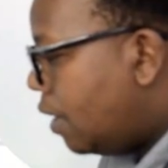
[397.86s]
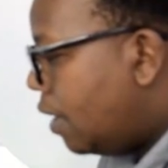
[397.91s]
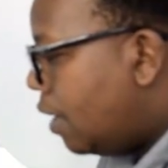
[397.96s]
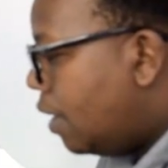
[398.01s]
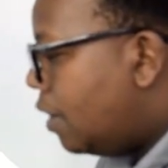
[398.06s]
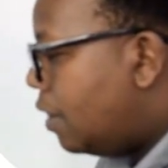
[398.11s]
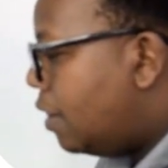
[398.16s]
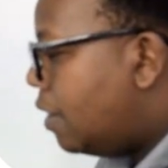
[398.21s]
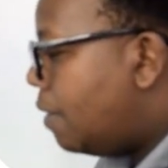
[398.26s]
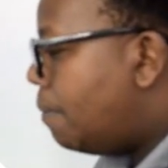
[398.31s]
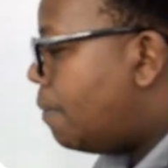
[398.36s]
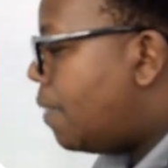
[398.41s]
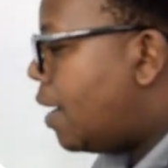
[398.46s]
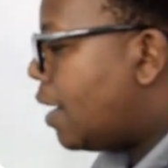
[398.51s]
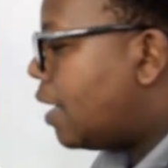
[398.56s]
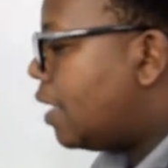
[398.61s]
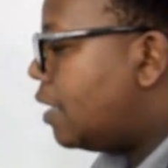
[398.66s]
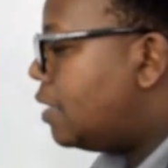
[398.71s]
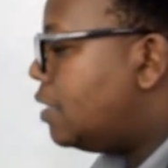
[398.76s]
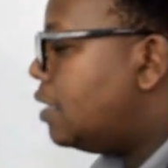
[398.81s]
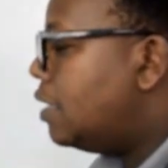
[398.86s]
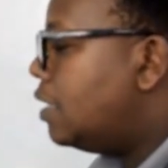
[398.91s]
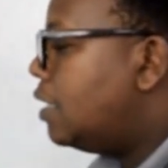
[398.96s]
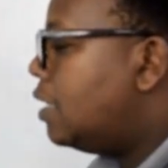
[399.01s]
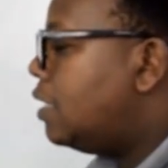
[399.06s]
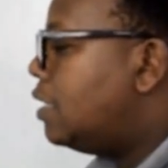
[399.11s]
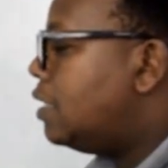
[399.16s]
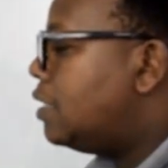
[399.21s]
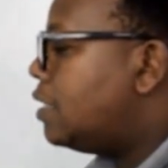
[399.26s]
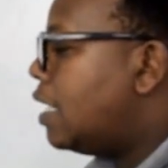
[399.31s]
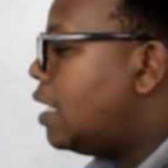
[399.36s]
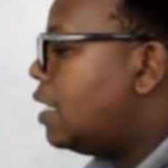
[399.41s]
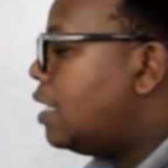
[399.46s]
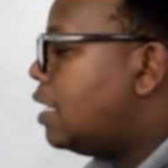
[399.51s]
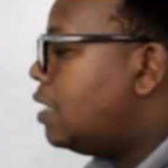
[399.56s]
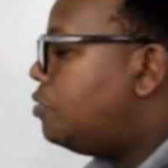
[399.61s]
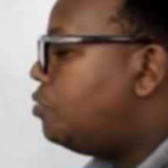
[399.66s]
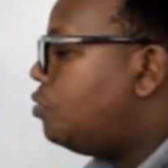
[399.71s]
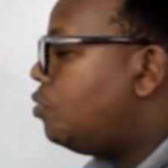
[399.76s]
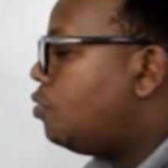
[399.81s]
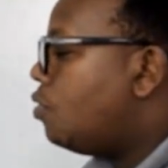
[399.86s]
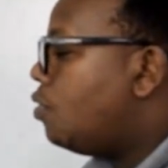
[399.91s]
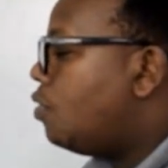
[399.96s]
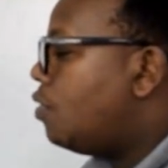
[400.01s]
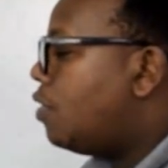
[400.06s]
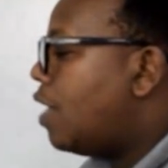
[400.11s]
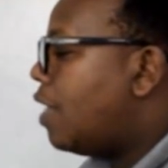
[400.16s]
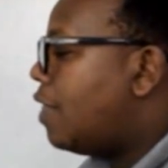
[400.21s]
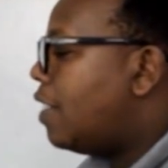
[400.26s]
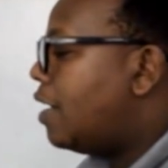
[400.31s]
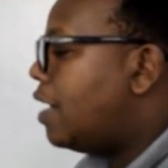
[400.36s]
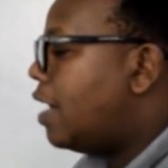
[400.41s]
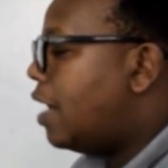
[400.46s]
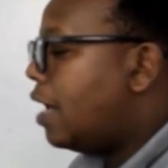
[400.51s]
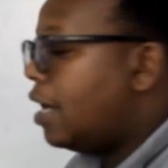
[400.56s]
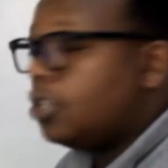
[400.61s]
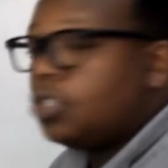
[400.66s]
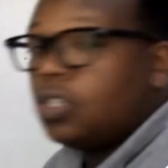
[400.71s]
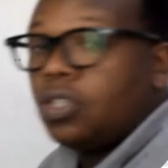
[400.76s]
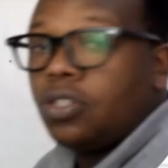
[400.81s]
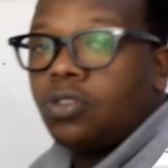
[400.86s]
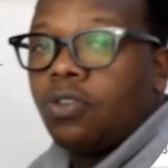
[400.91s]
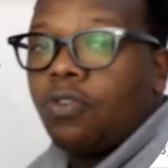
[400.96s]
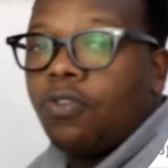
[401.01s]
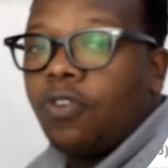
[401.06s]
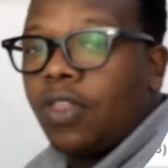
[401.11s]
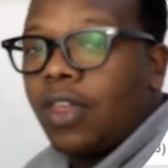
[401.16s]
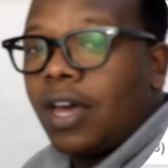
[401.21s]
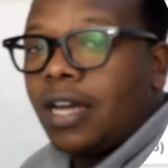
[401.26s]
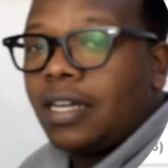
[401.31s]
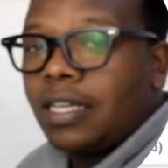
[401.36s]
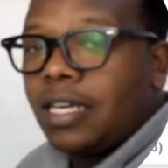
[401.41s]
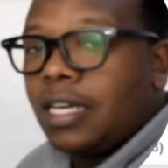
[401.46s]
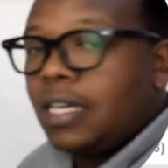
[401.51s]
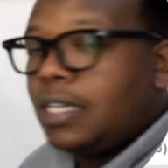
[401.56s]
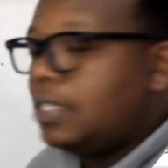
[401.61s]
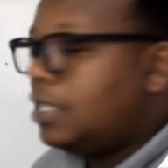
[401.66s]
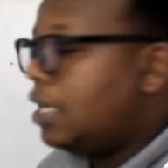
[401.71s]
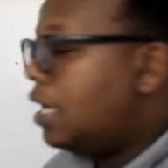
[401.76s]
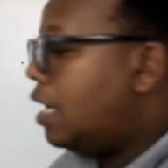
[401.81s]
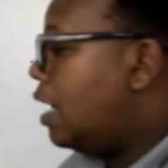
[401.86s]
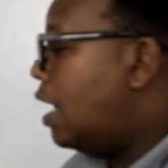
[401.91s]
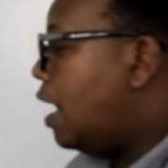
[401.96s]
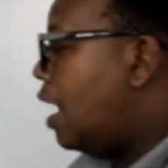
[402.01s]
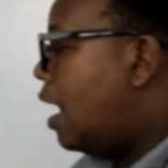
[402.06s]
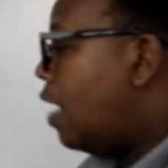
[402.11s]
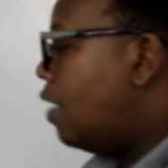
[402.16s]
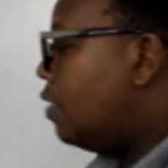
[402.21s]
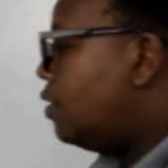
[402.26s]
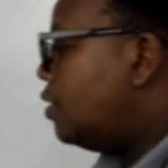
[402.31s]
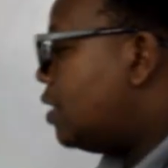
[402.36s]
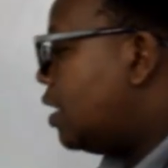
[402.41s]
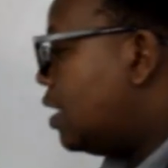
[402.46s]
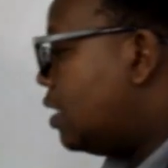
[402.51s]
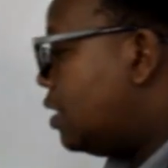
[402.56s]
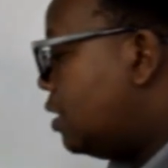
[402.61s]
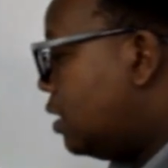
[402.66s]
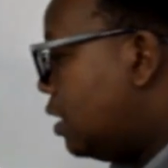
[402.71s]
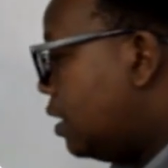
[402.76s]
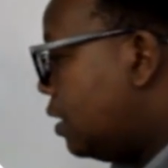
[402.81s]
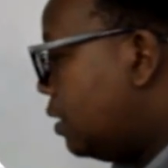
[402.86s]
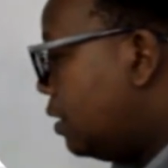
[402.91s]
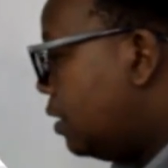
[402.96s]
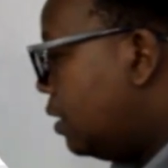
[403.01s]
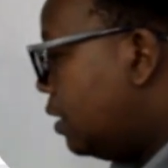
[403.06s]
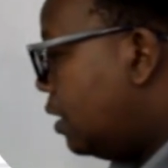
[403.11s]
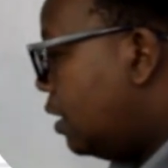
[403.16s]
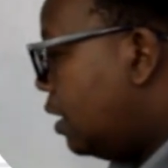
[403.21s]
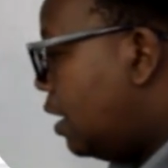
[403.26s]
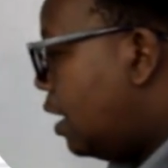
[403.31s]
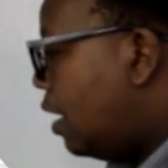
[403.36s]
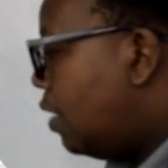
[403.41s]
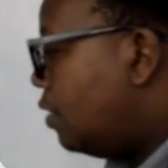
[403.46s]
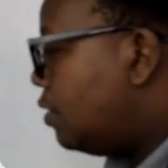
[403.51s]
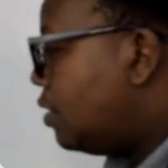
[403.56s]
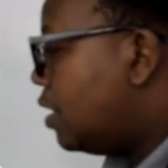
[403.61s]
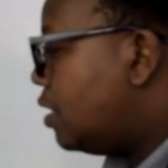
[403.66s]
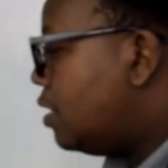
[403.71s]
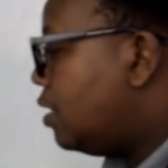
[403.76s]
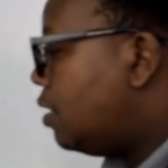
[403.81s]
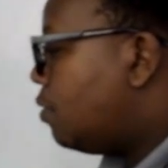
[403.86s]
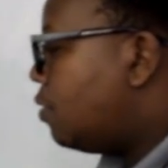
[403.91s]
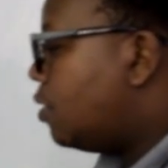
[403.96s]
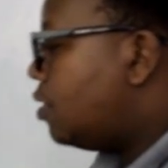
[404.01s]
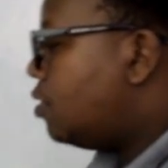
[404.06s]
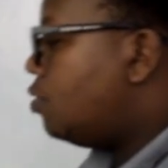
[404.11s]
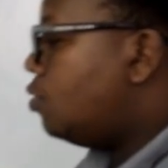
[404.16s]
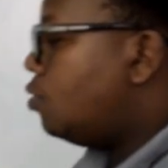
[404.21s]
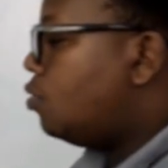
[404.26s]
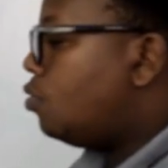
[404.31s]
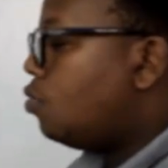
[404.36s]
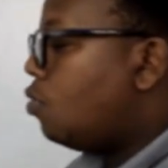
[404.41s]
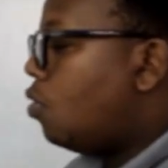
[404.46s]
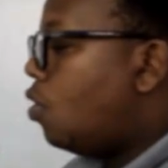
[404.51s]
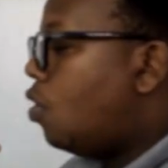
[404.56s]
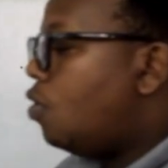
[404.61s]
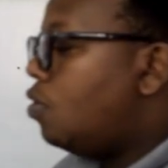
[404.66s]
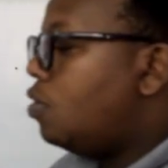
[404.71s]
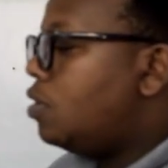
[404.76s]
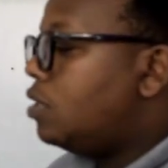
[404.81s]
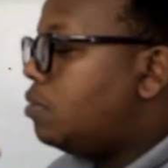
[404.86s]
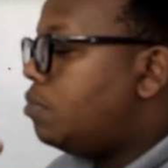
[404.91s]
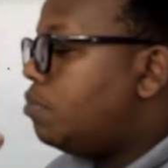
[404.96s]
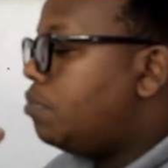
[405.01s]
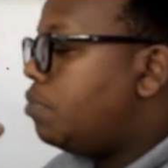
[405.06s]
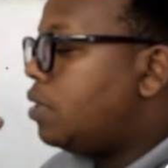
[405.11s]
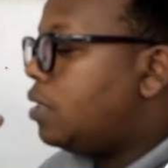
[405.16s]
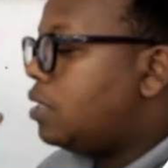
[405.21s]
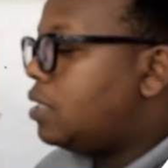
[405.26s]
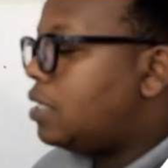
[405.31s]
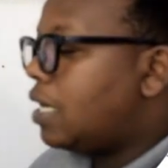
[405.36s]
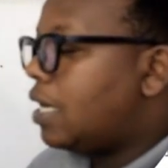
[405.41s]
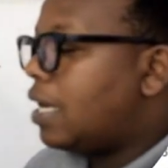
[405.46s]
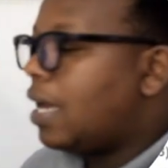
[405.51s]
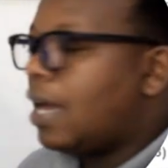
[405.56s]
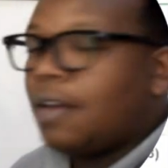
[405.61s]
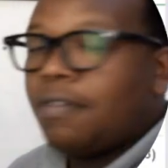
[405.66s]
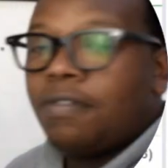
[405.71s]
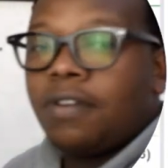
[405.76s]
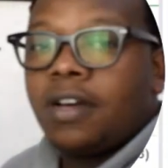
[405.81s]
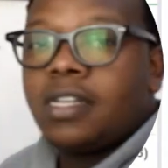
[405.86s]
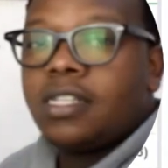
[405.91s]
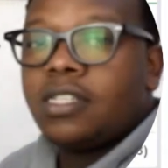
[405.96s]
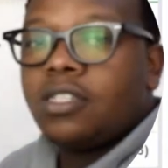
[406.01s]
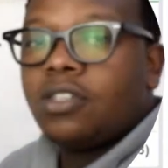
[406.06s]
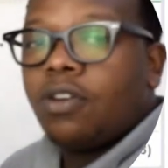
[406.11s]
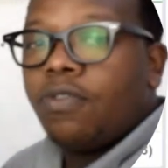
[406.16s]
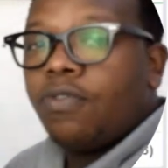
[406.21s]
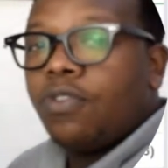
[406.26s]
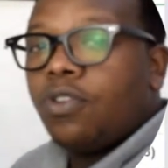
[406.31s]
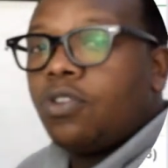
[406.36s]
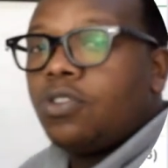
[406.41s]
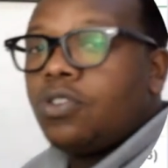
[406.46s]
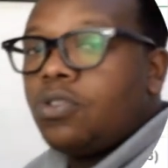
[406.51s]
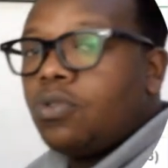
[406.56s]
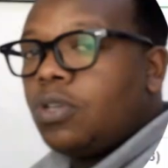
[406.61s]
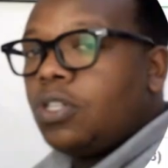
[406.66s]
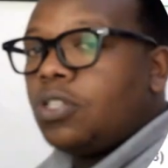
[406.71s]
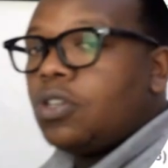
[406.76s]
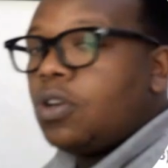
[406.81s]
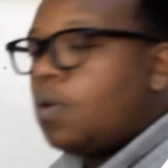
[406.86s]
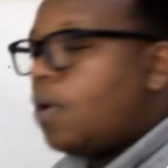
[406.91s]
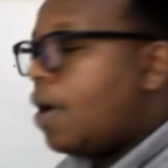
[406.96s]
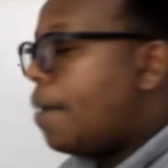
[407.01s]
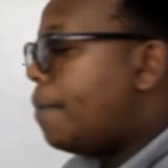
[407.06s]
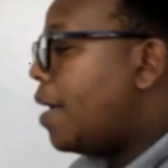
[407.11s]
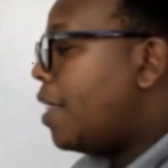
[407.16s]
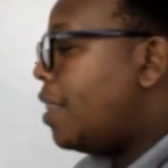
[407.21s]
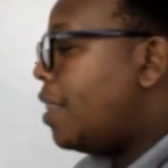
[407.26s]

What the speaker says: The market decided to go the other direction. So for that case, I'll just request you to always be taking advantage of those situations whereby